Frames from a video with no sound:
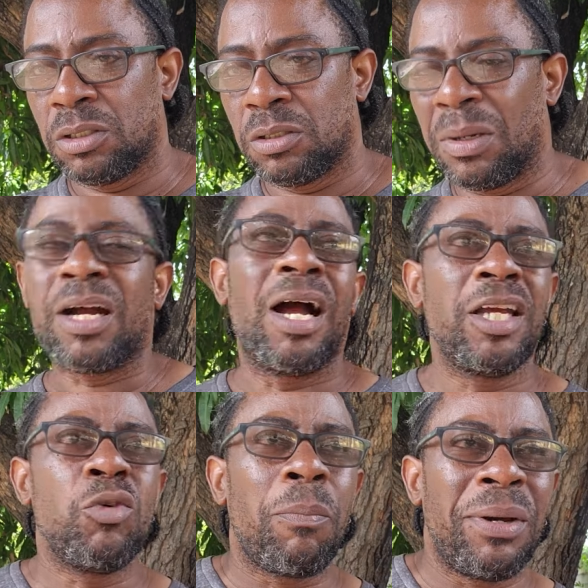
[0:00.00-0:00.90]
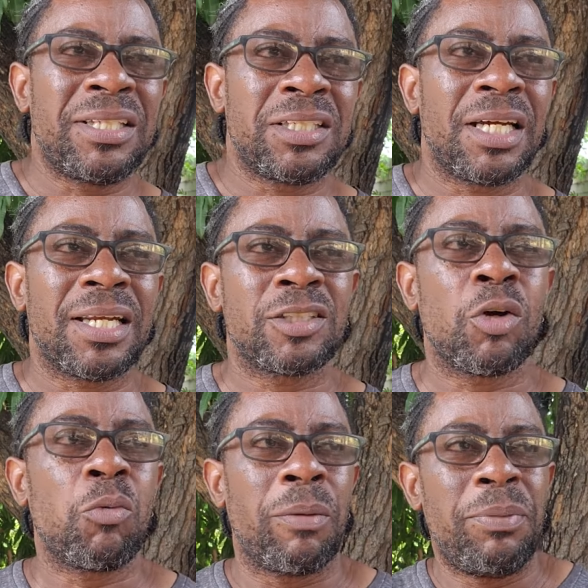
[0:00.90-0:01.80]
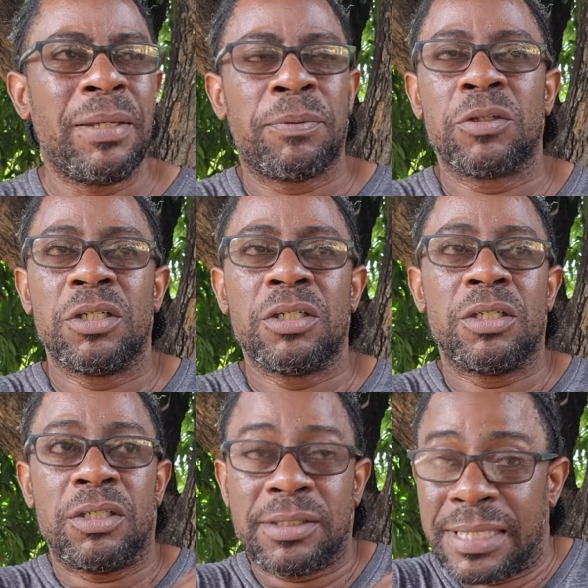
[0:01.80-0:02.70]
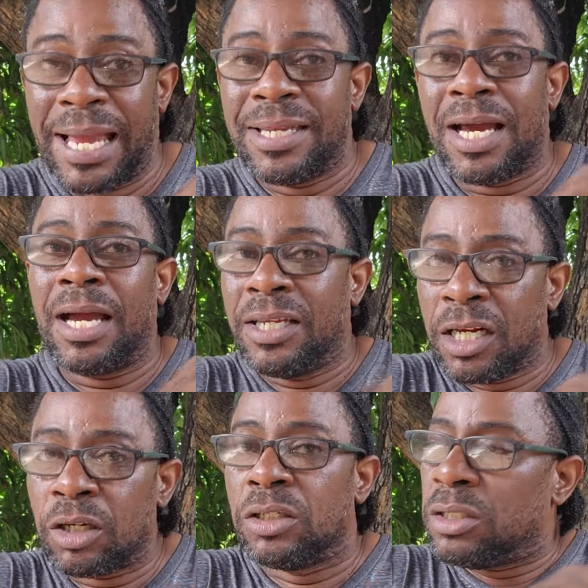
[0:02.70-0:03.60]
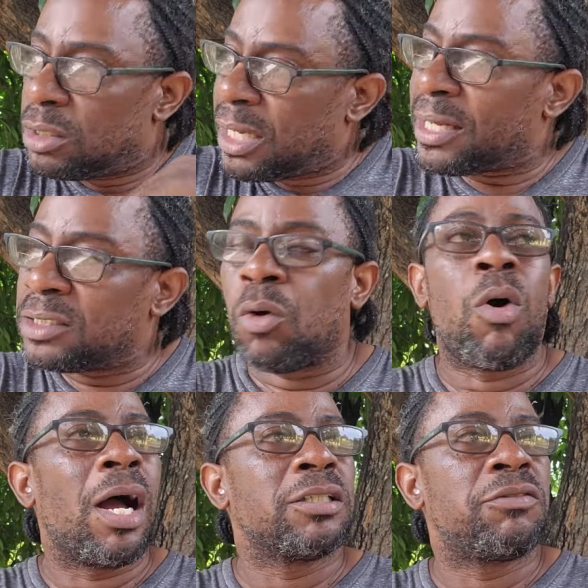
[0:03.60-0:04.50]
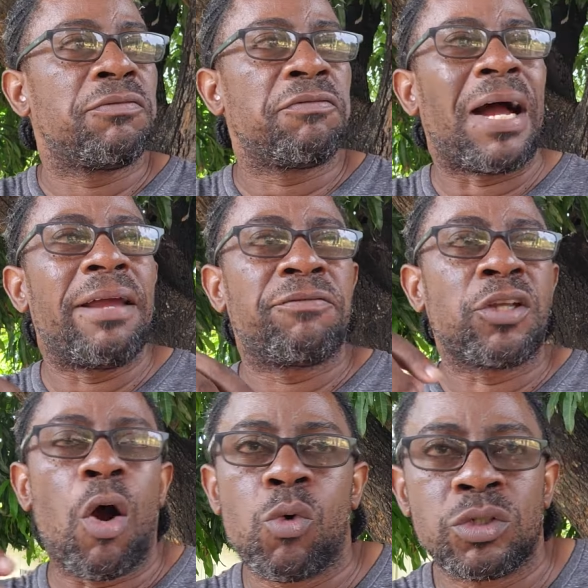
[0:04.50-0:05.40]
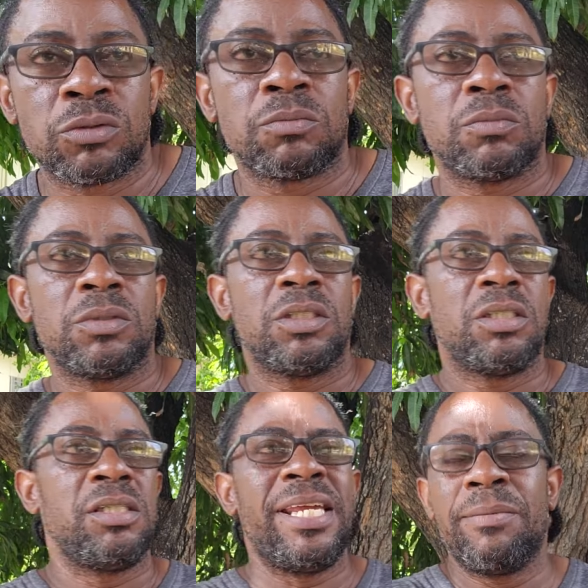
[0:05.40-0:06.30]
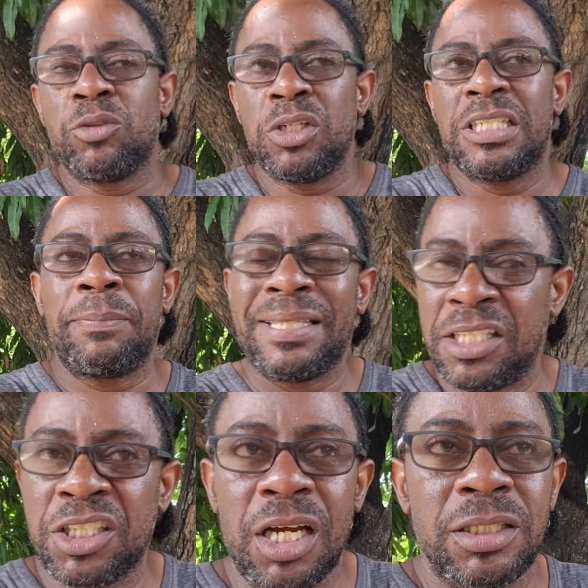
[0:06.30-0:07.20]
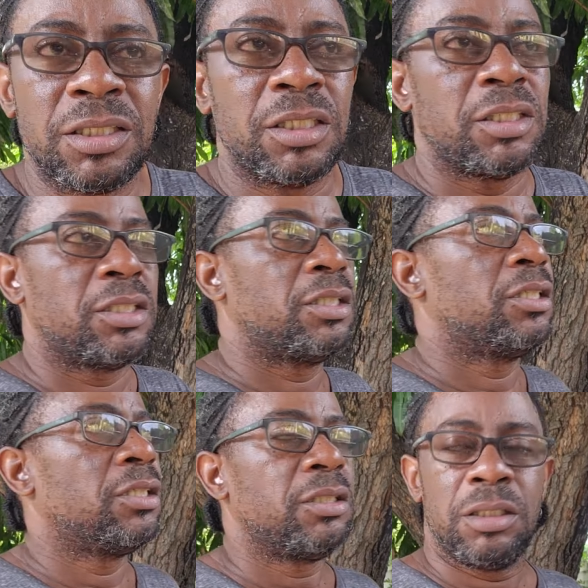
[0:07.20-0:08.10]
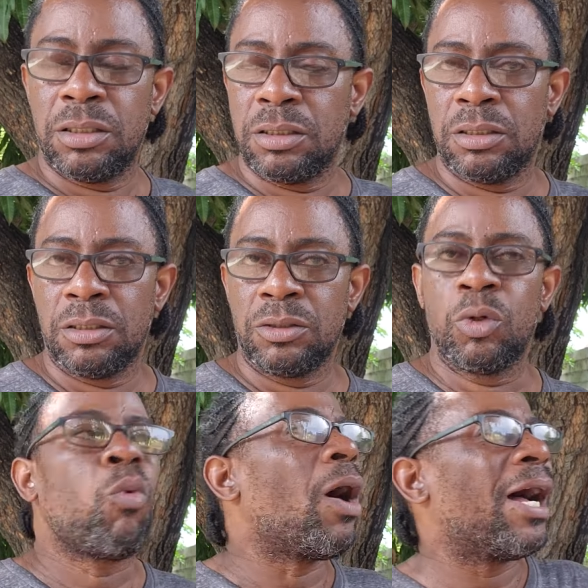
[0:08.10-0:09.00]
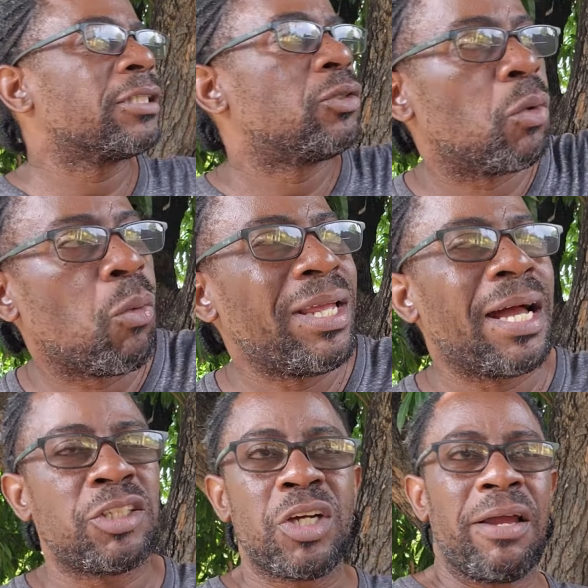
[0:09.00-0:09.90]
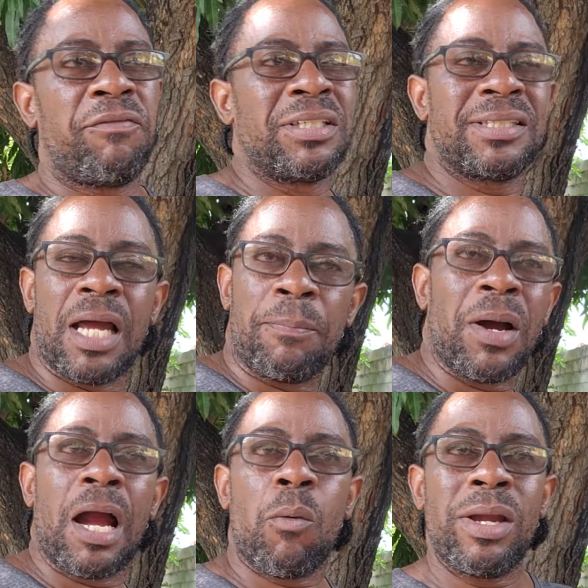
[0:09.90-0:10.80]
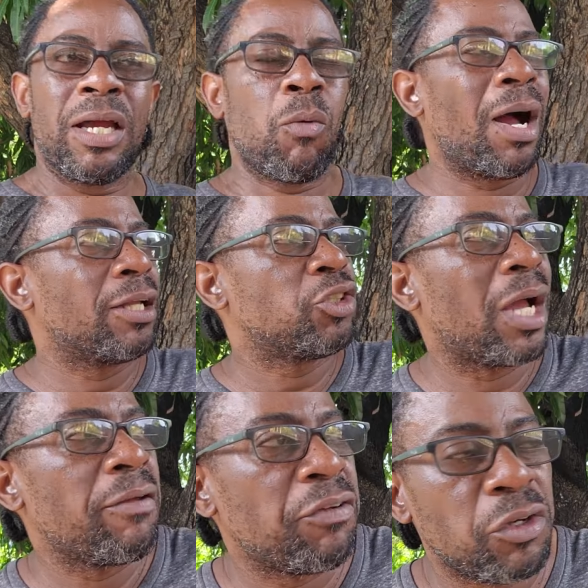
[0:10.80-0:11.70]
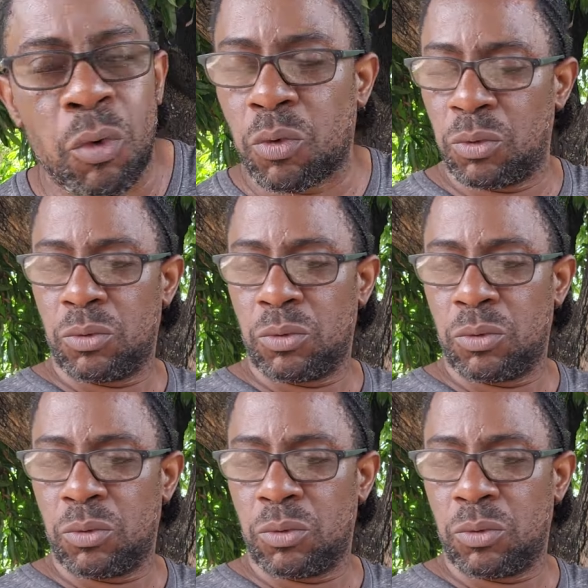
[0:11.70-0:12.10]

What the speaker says: Because you know, petition is something where people sign up, you know? Yes, you want 5,000 name to this petition towards where you try to stop her, where you want try to do.